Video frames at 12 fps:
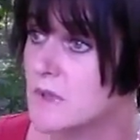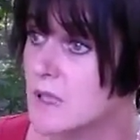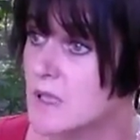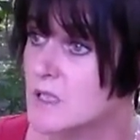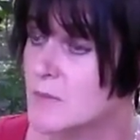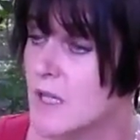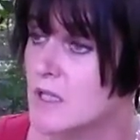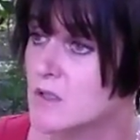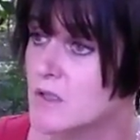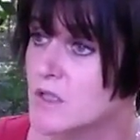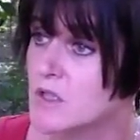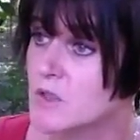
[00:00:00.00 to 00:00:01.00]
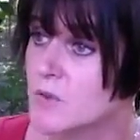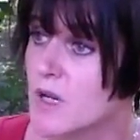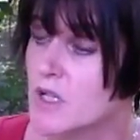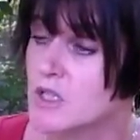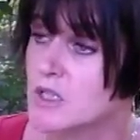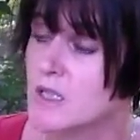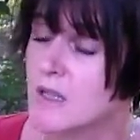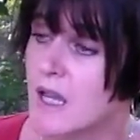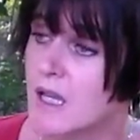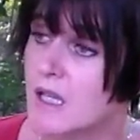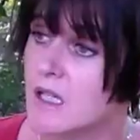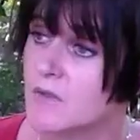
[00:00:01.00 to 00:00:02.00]
and explain your situation, and
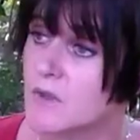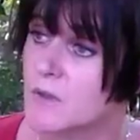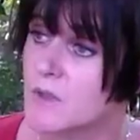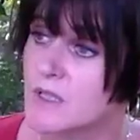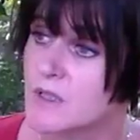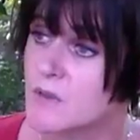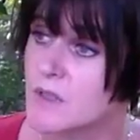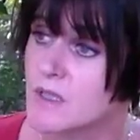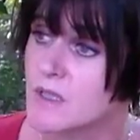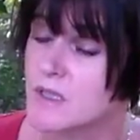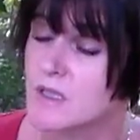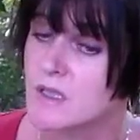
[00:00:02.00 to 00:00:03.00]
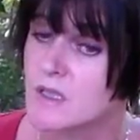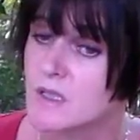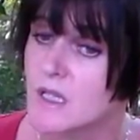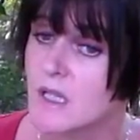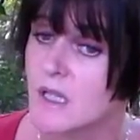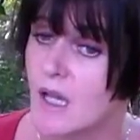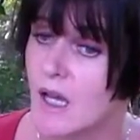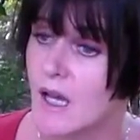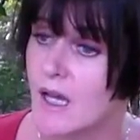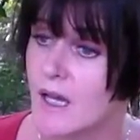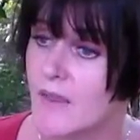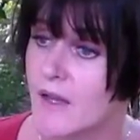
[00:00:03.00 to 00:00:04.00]
they can give you resources.
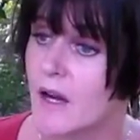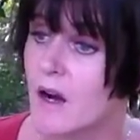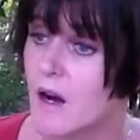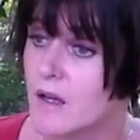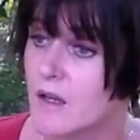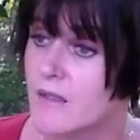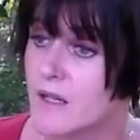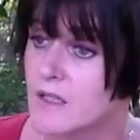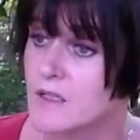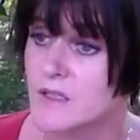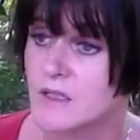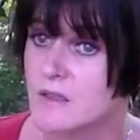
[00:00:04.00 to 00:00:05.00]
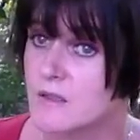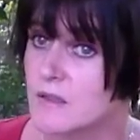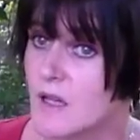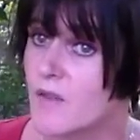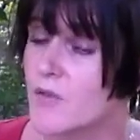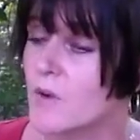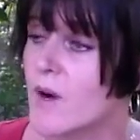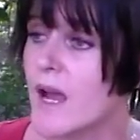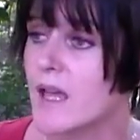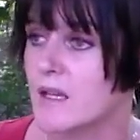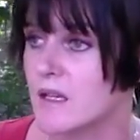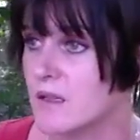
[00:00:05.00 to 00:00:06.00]
There's a
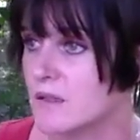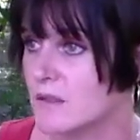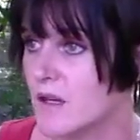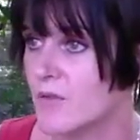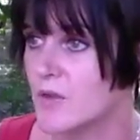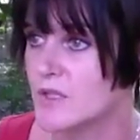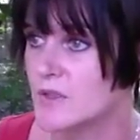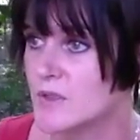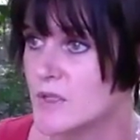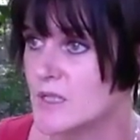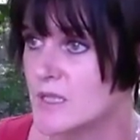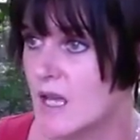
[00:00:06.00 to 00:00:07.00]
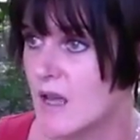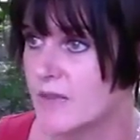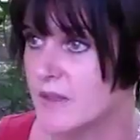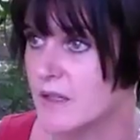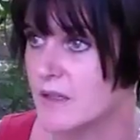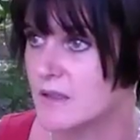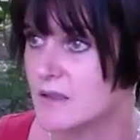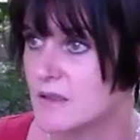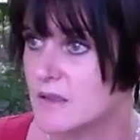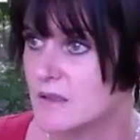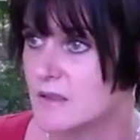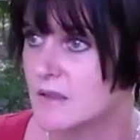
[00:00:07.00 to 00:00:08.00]
variety of resources out there.
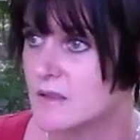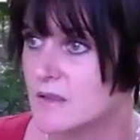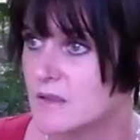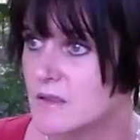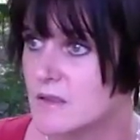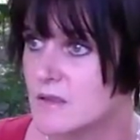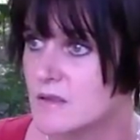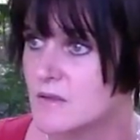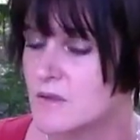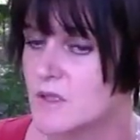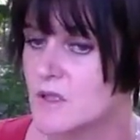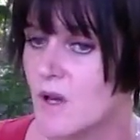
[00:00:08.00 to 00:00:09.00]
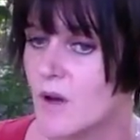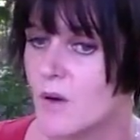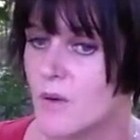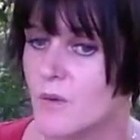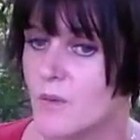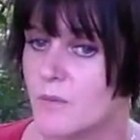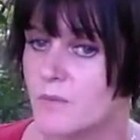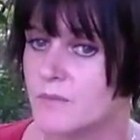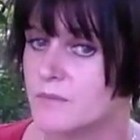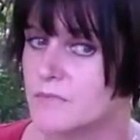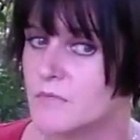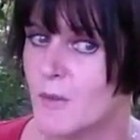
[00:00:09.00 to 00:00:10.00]
So
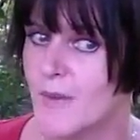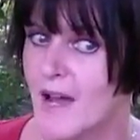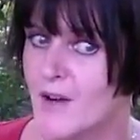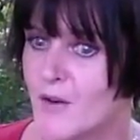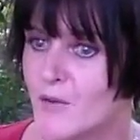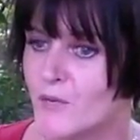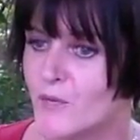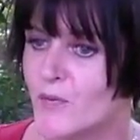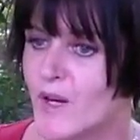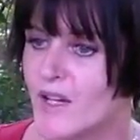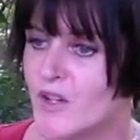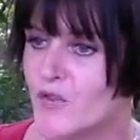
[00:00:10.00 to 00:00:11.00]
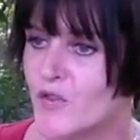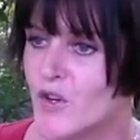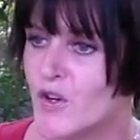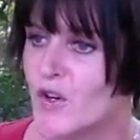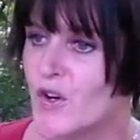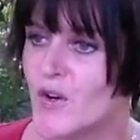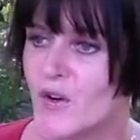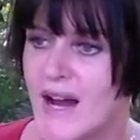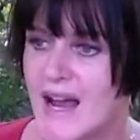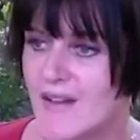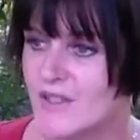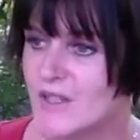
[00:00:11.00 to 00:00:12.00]
no matter what you've heard or
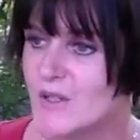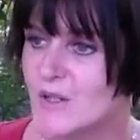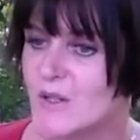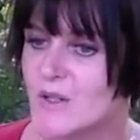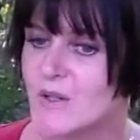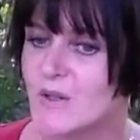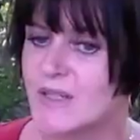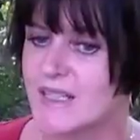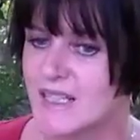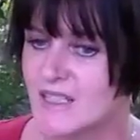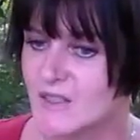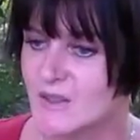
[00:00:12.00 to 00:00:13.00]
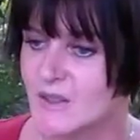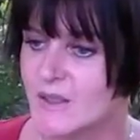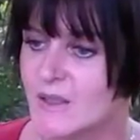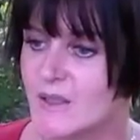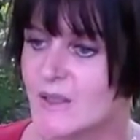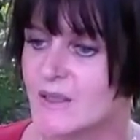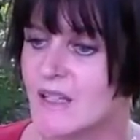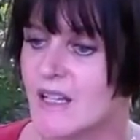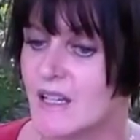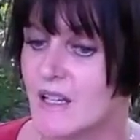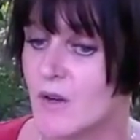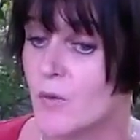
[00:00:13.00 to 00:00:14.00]
haven't heard or need to learn,
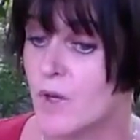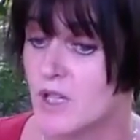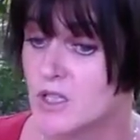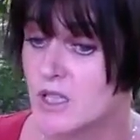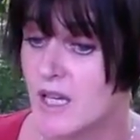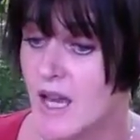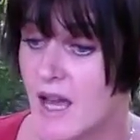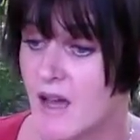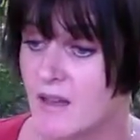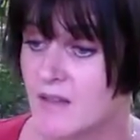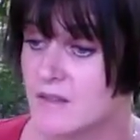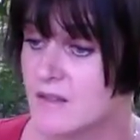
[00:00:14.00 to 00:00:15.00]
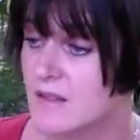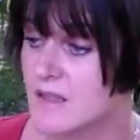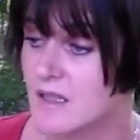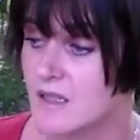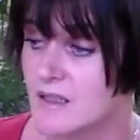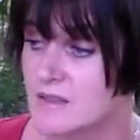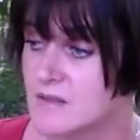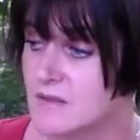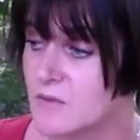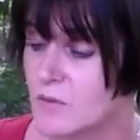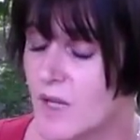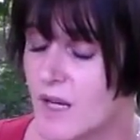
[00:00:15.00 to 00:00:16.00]
reaching out in
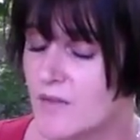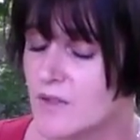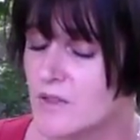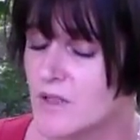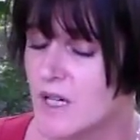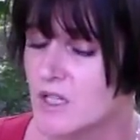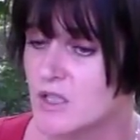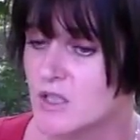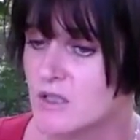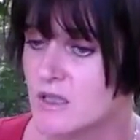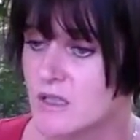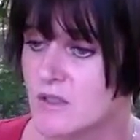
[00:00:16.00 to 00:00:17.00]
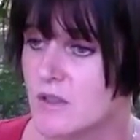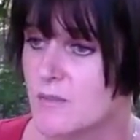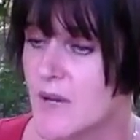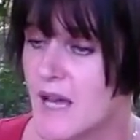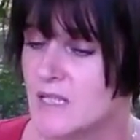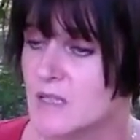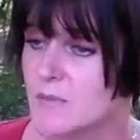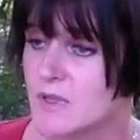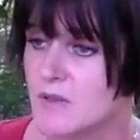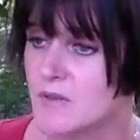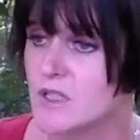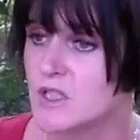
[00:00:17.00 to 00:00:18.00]
whatever direction that you can
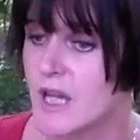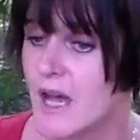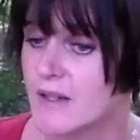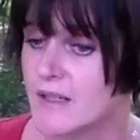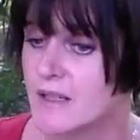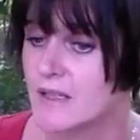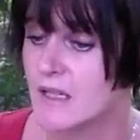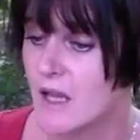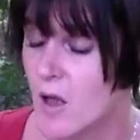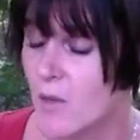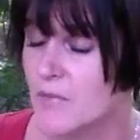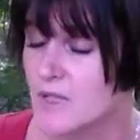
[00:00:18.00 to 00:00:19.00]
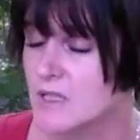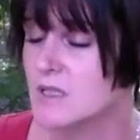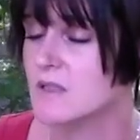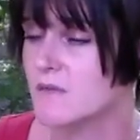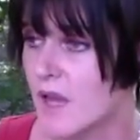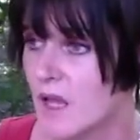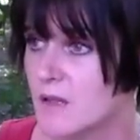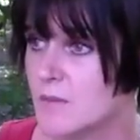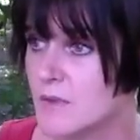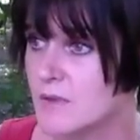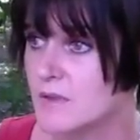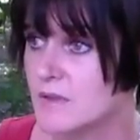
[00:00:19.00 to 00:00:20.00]
possibly reach out in, help is
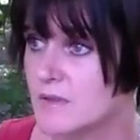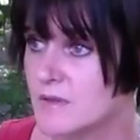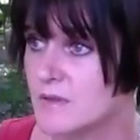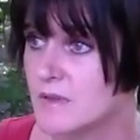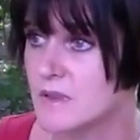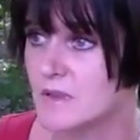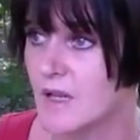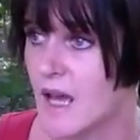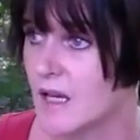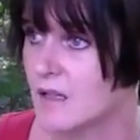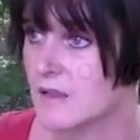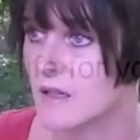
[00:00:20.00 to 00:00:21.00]
available. You're not